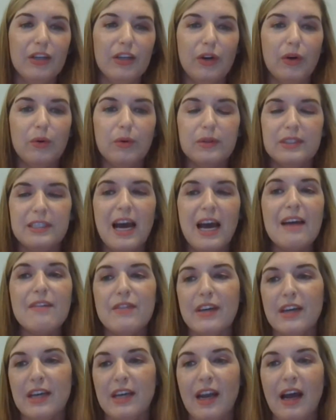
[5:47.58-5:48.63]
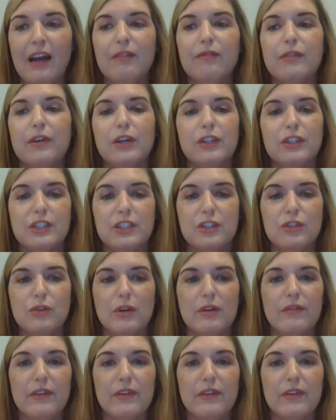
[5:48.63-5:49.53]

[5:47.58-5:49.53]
you know, diving in headfirst and sort